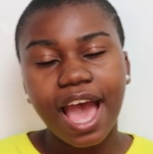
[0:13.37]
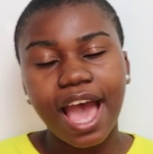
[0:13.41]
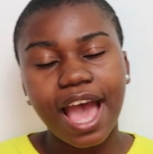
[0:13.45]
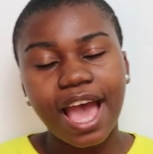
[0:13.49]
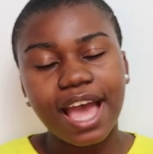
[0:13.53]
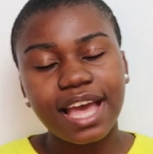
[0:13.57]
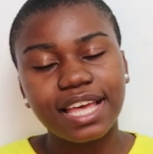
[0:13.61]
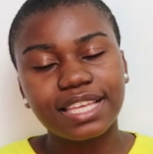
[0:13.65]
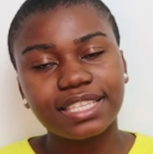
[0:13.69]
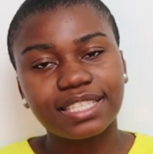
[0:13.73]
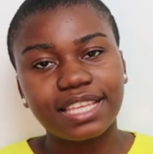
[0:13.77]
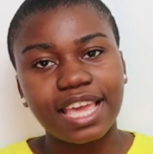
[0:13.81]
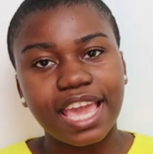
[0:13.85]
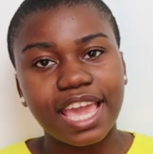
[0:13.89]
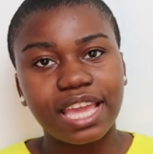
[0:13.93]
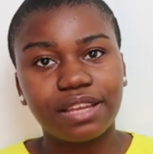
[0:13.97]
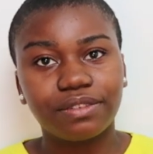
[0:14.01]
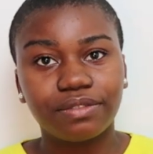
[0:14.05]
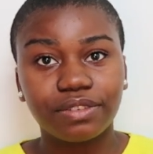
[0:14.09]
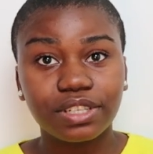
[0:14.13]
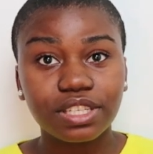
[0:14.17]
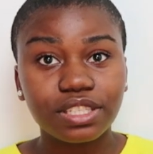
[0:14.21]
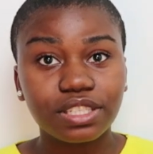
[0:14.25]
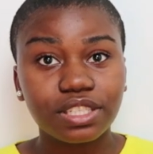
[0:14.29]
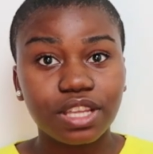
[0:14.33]
as a
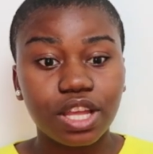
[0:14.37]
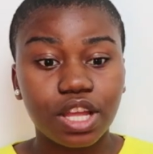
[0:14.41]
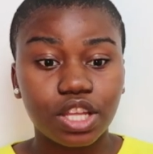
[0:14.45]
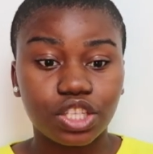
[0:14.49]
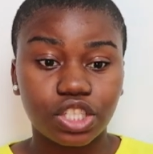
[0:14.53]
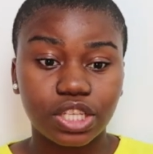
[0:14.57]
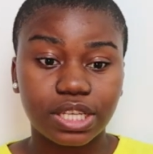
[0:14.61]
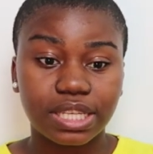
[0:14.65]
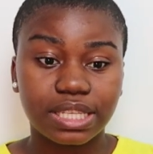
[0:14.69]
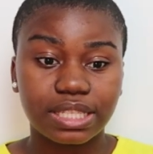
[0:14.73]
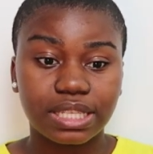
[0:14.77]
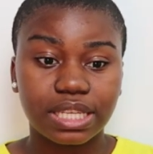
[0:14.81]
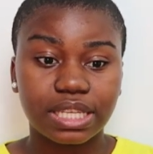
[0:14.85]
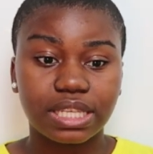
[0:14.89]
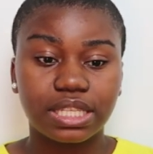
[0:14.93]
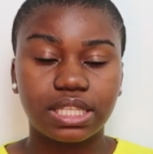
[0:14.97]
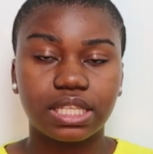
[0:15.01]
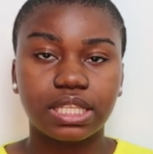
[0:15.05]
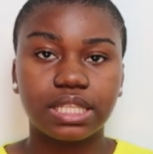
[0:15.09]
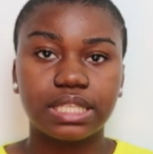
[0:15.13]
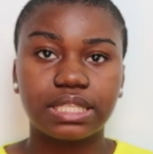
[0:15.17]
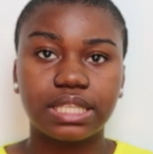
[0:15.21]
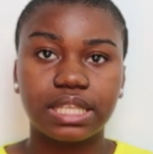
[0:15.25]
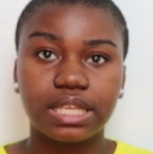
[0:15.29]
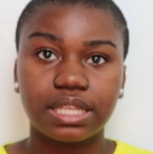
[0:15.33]
research
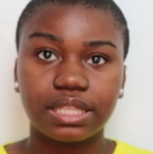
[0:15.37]
assistant